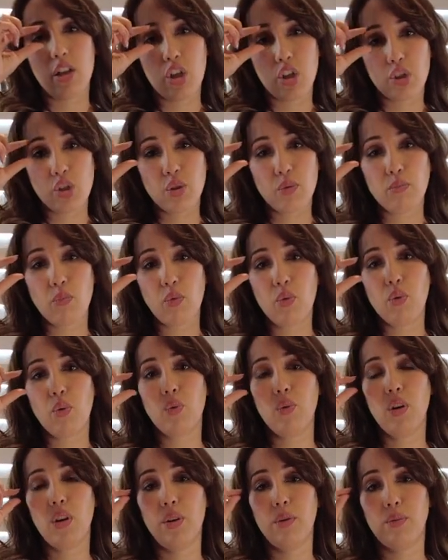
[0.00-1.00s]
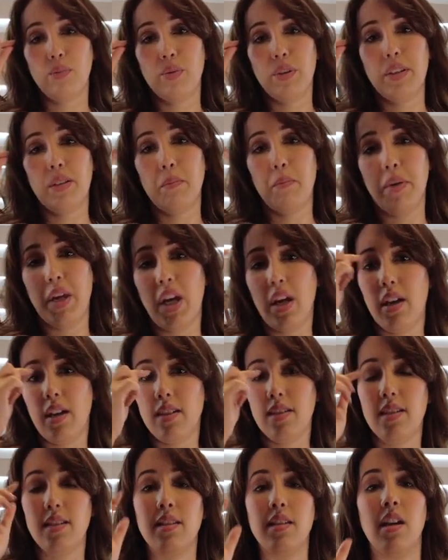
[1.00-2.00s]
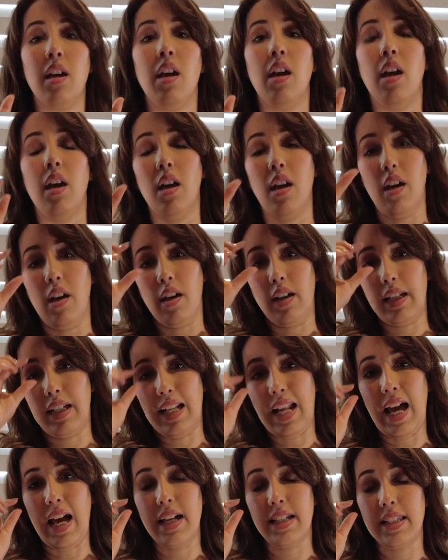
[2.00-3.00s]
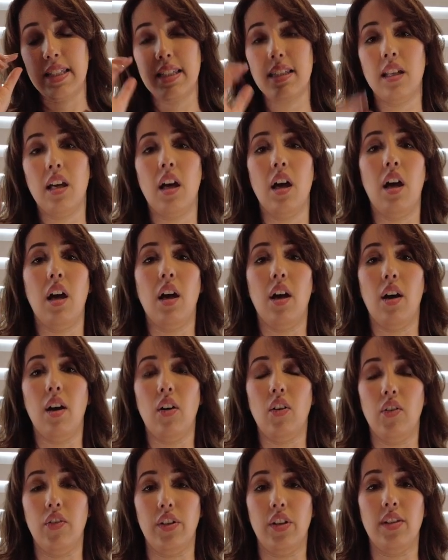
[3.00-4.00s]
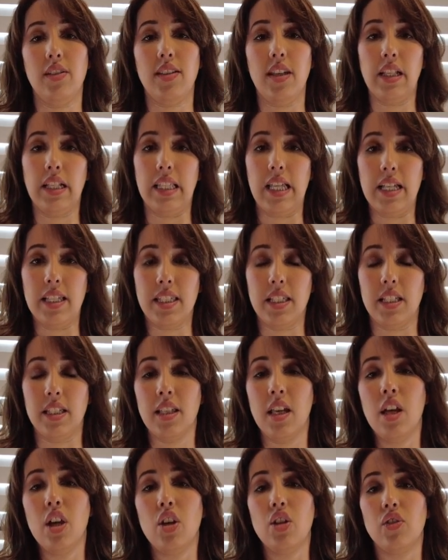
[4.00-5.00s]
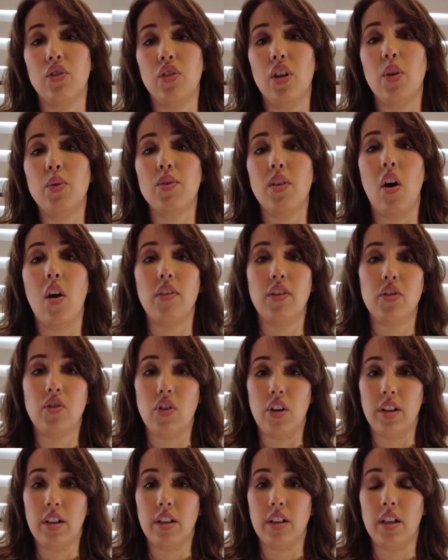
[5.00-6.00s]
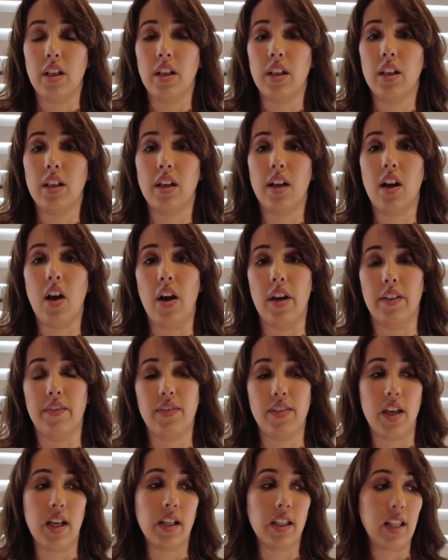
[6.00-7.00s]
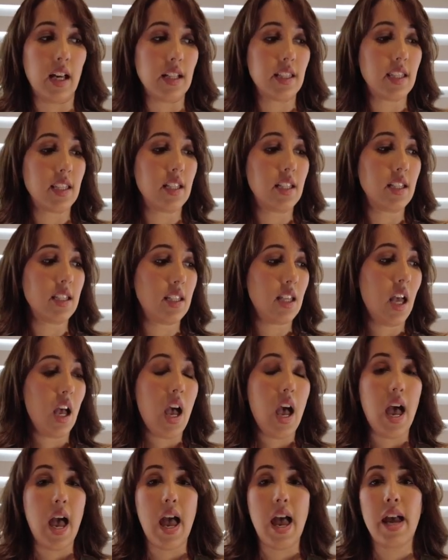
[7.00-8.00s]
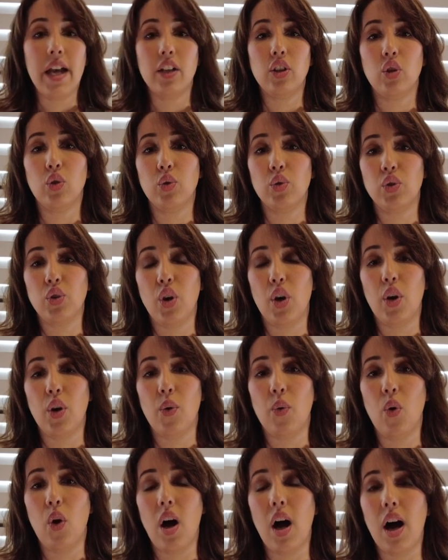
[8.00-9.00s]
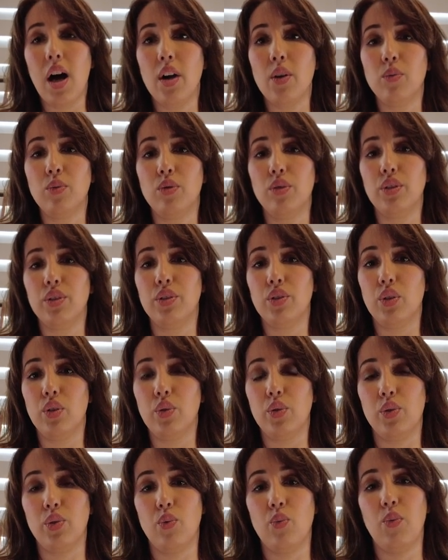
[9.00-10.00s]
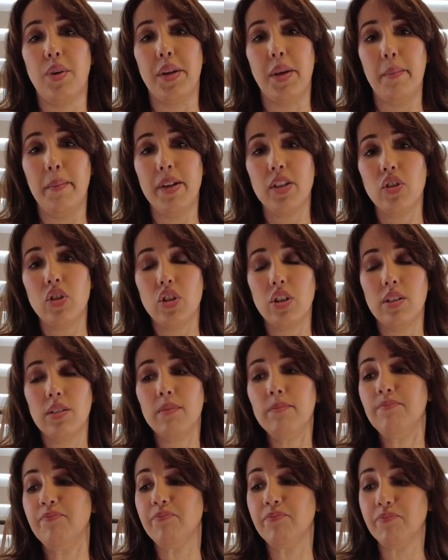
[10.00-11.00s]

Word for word: small with pierced uh, glass uh, on the sunglasses. So those are the trendy kind of sunglasses and also I would also want to mention,